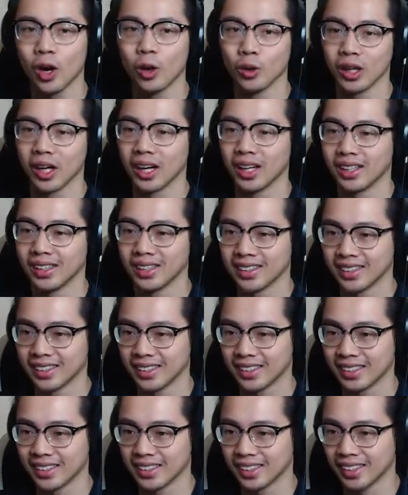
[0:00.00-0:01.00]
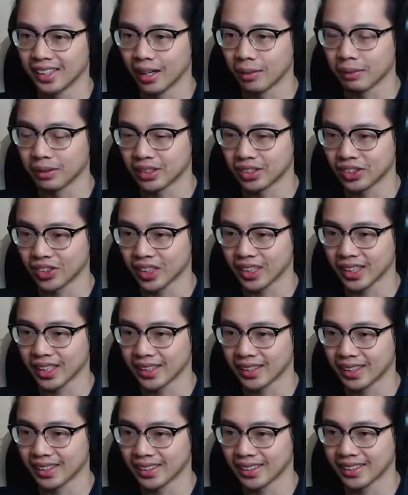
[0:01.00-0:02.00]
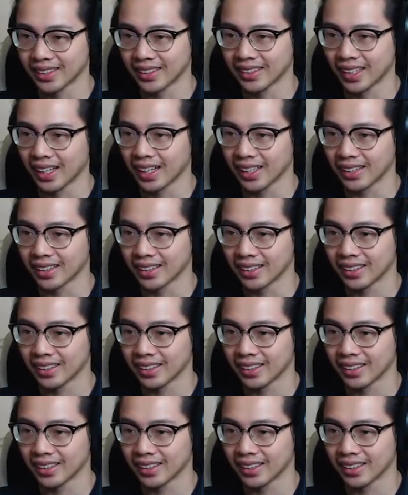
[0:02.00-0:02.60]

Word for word: Cola. I mean, just look at this sight.